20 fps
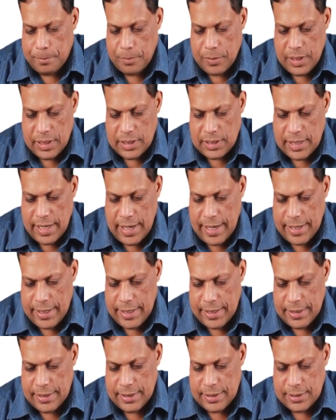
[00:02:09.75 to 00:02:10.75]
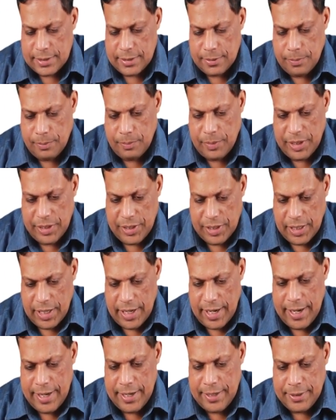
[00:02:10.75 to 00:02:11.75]
This end is
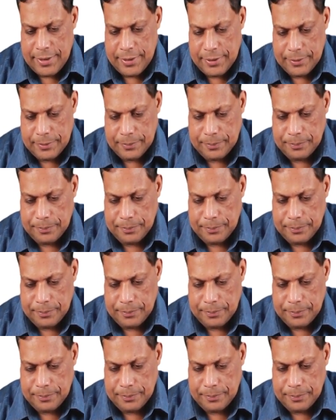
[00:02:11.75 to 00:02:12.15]
medial end.